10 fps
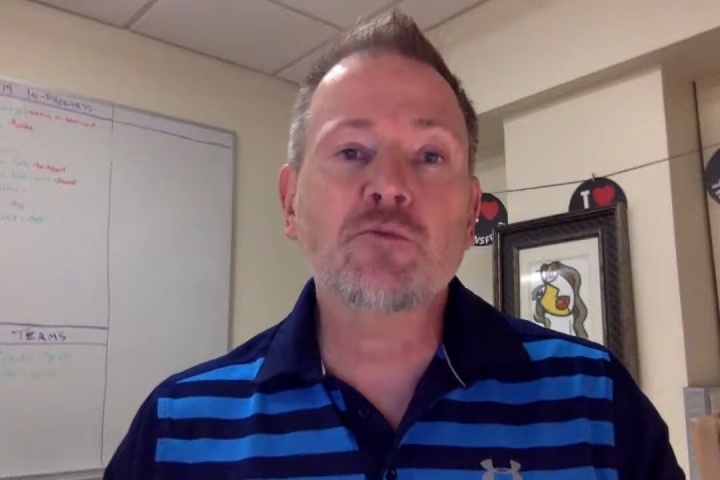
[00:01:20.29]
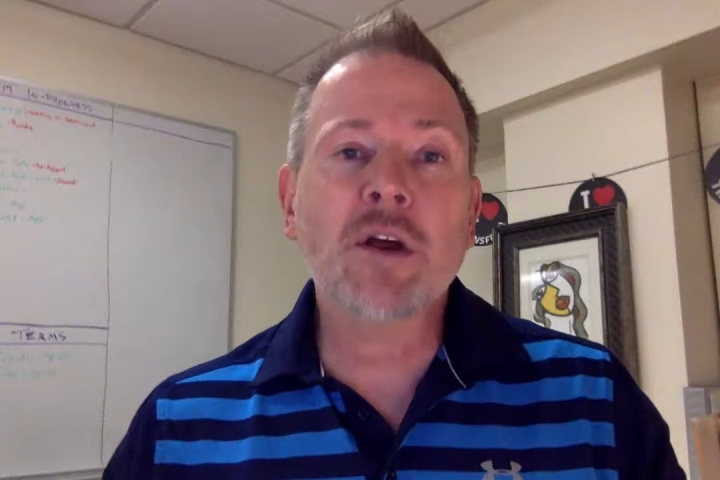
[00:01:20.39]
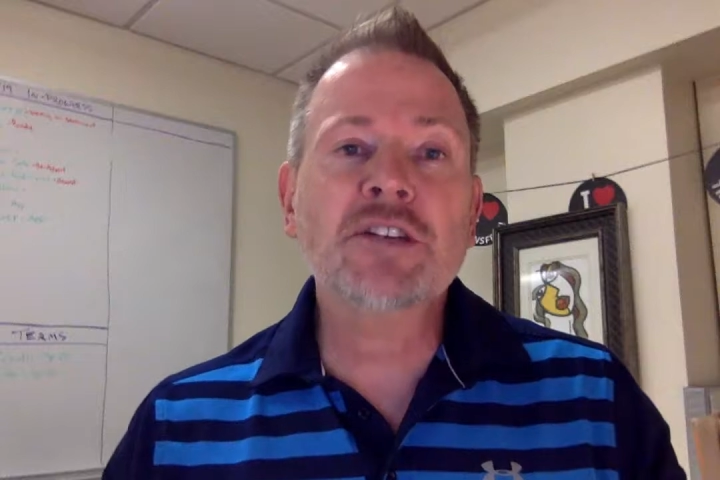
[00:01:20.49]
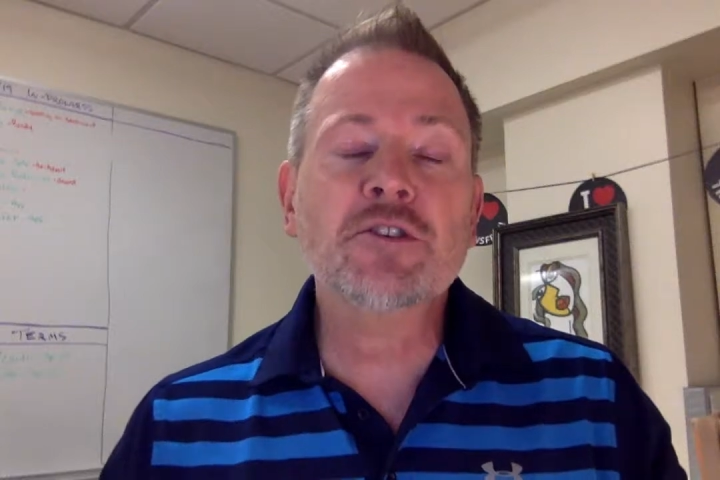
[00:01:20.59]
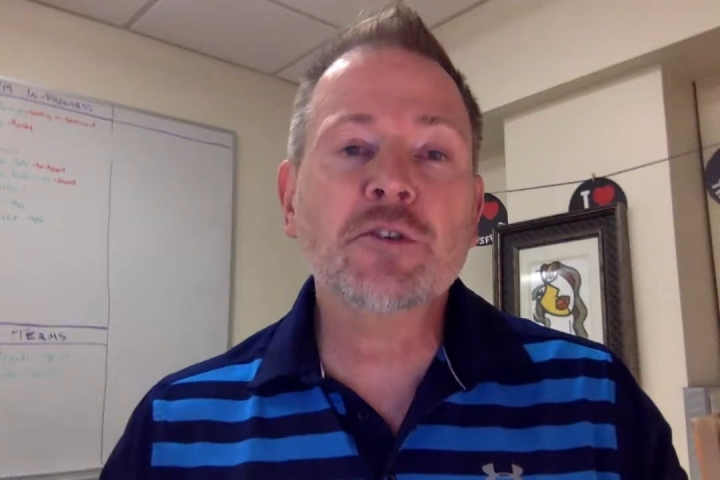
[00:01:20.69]

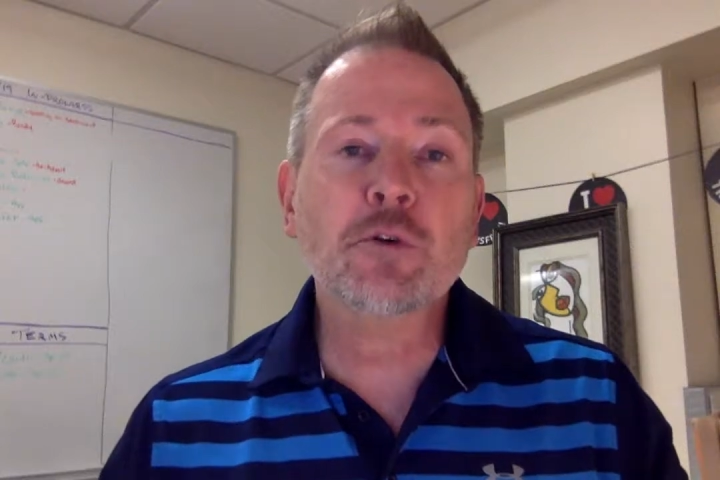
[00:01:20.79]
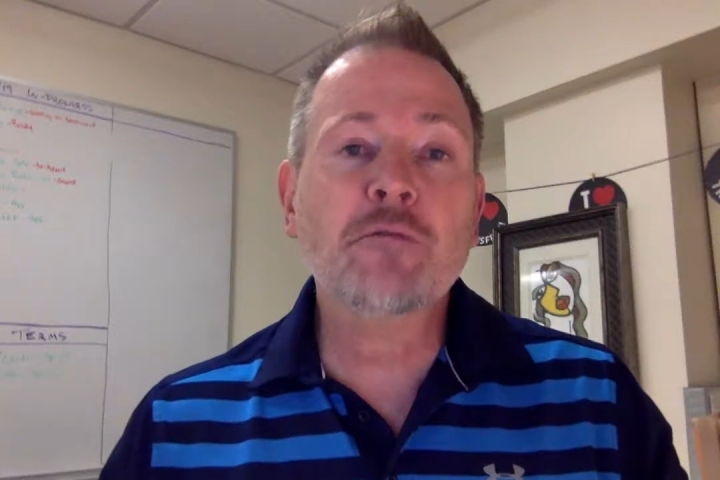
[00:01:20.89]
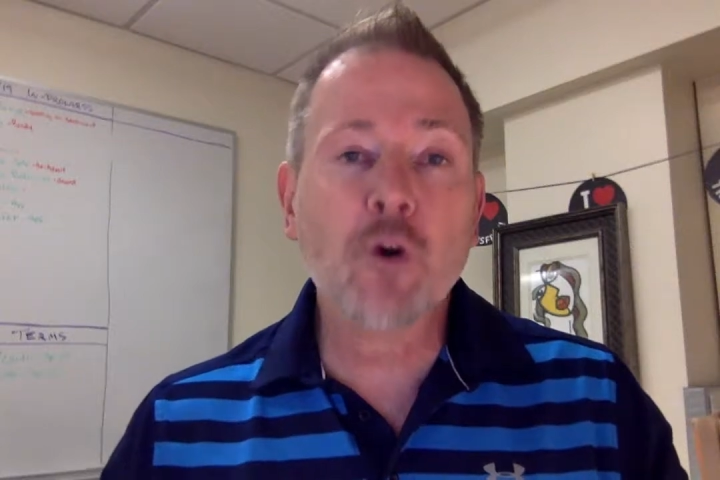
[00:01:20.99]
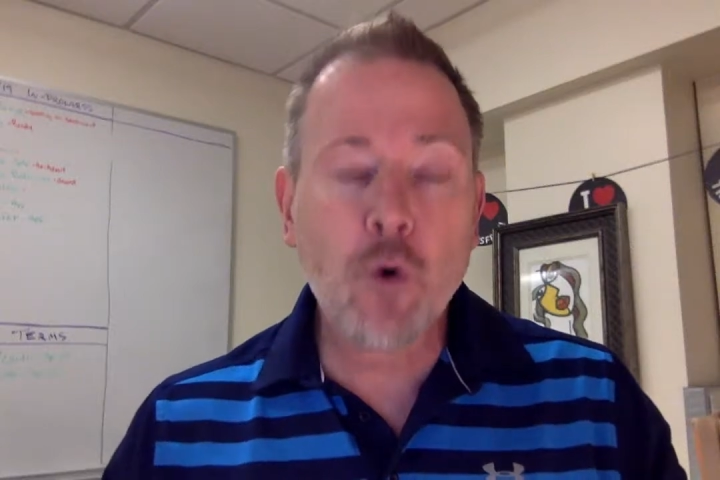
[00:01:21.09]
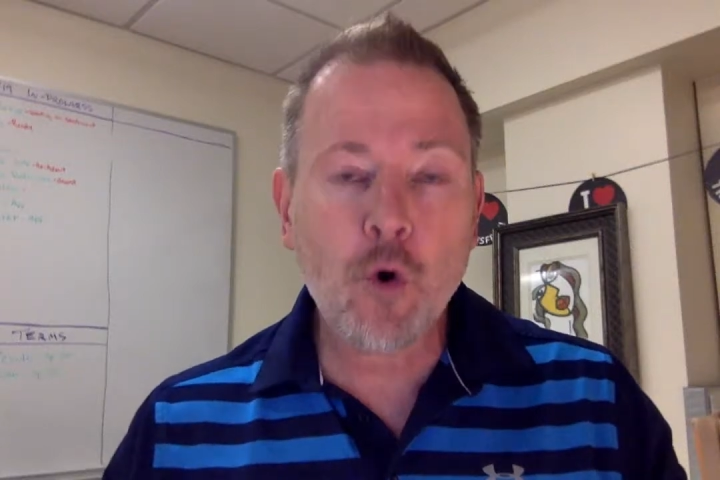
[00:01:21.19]
registered
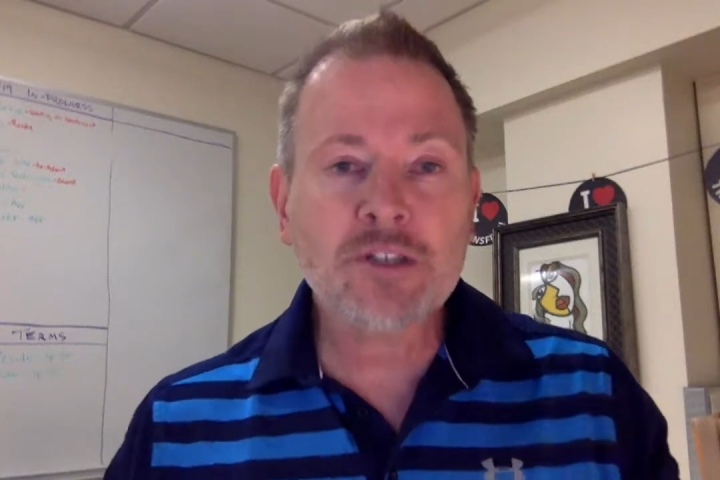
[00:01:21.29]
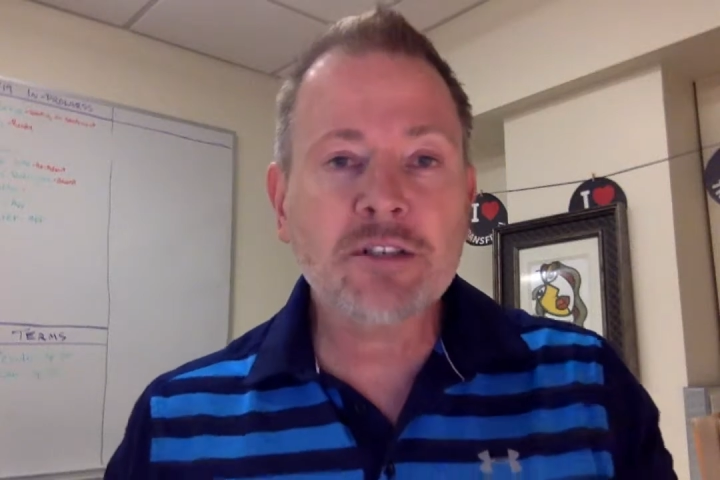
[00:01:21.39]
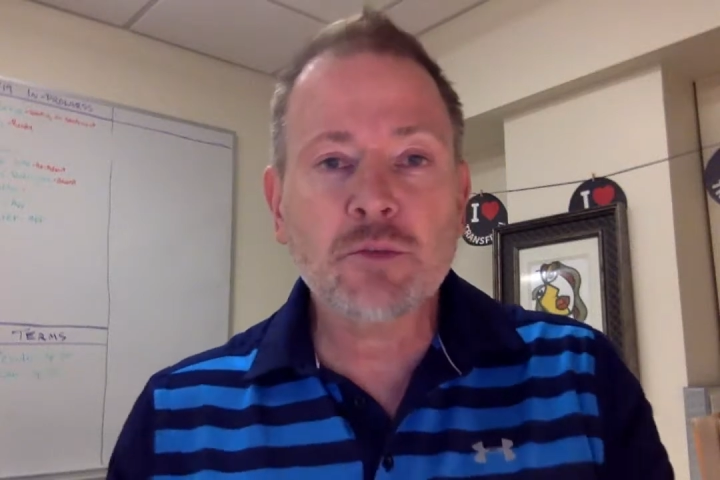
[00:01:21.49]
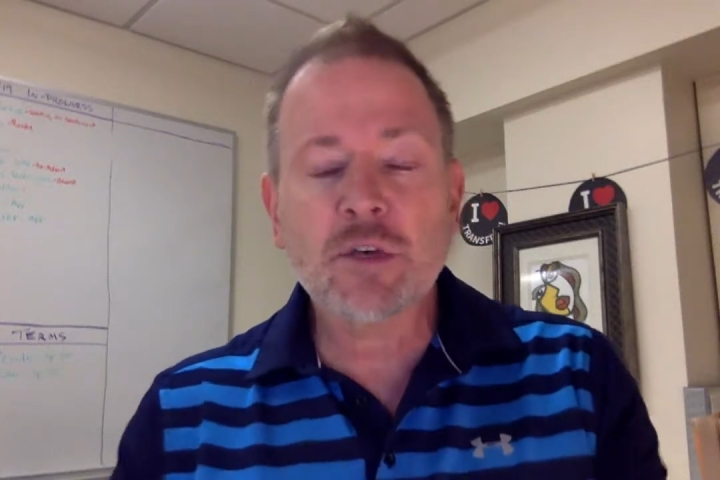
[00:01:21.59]
for courses,